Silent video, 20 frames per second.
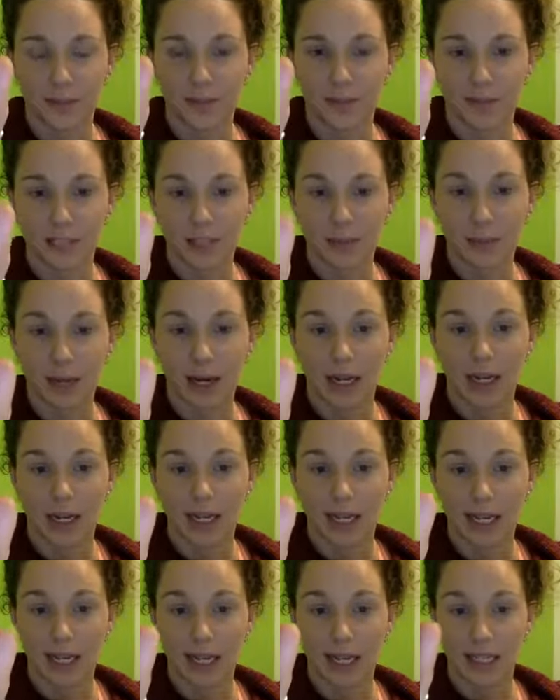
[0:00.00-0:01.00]

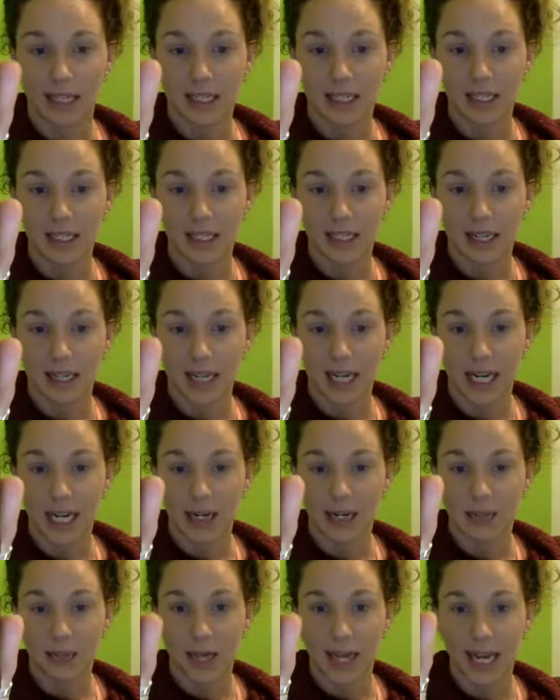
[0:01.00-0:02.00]
Somaliland are
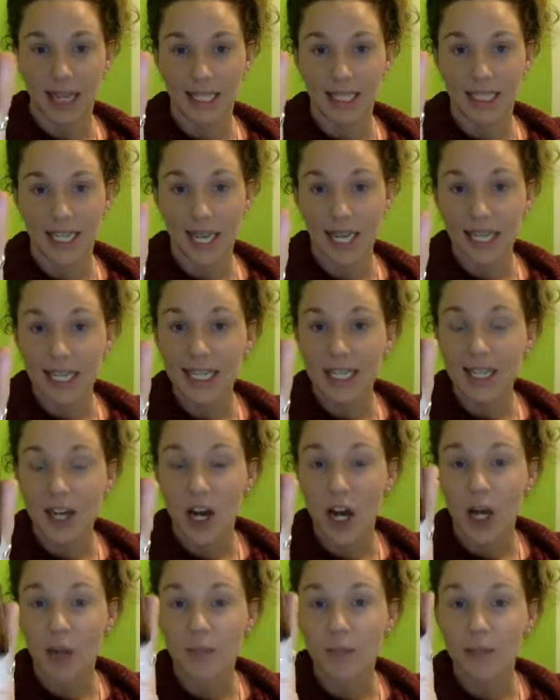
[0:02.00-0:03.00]
getting paid 10
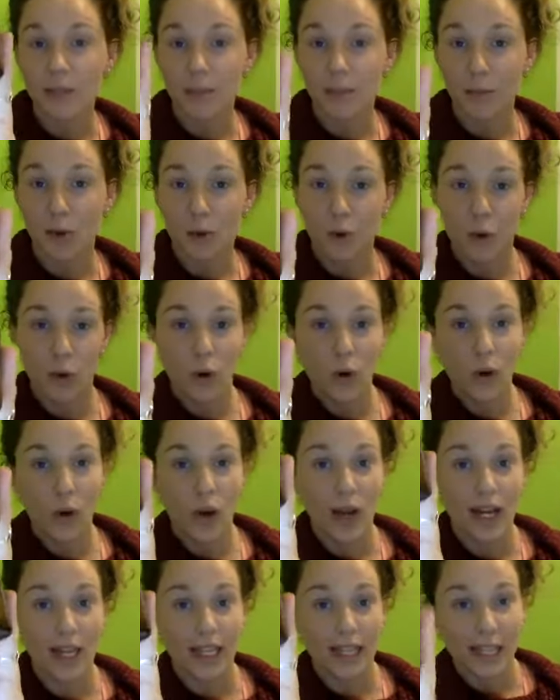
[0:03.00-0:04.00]
times more
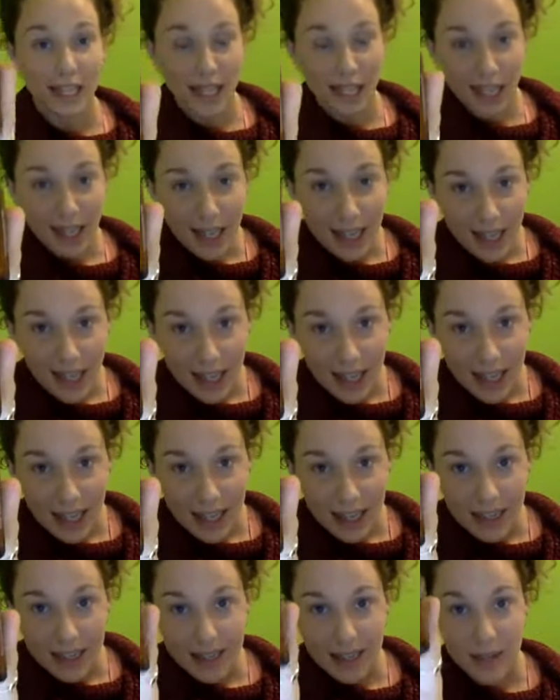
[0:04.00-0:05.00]
a year
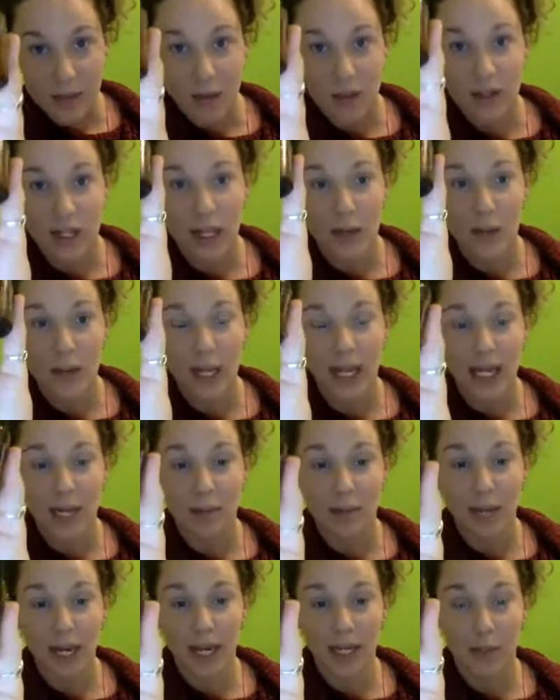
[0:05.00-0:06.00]
than what they were getting
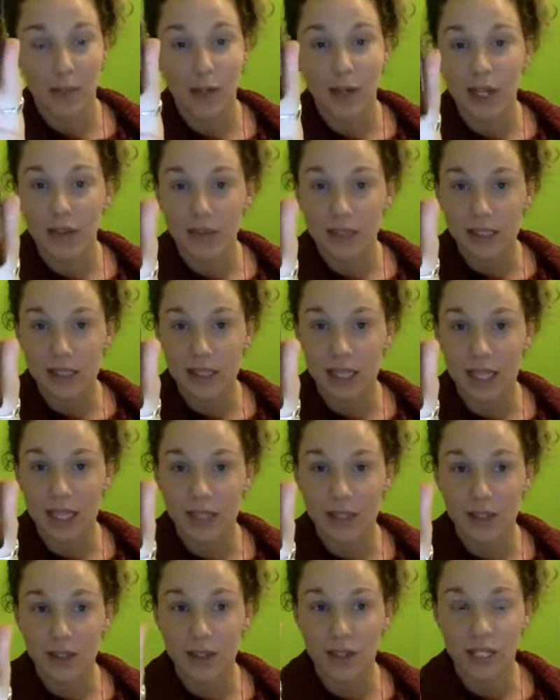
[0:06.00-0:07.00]
paid previously
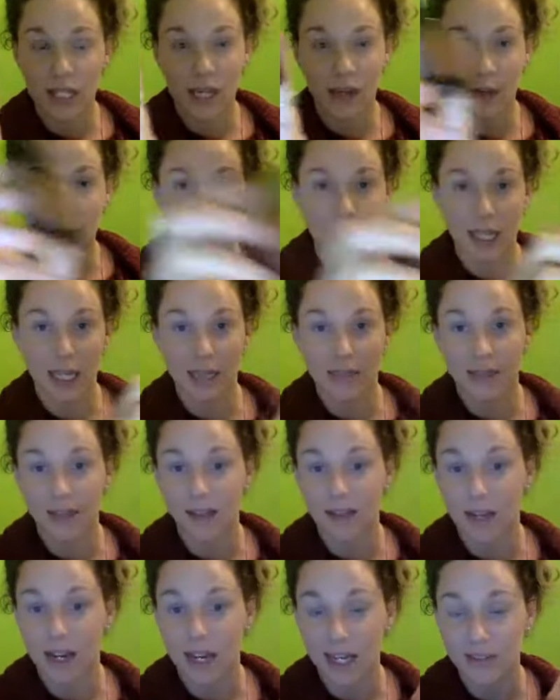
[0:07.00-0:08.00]
to doTERRA being in their
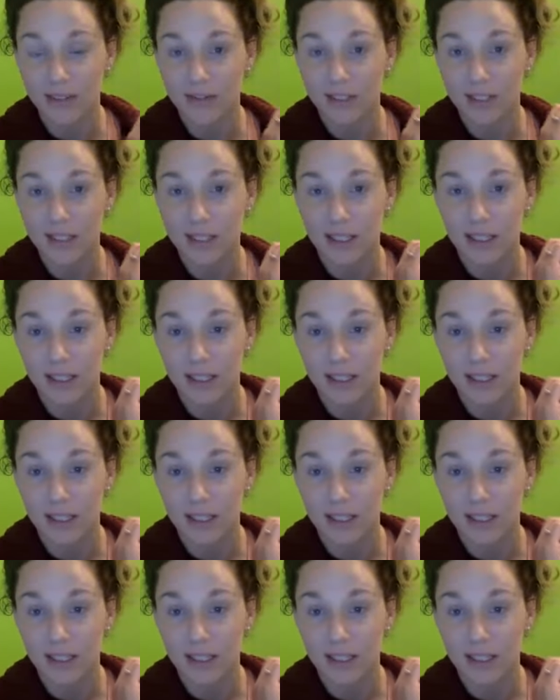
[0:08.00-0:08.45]
lives.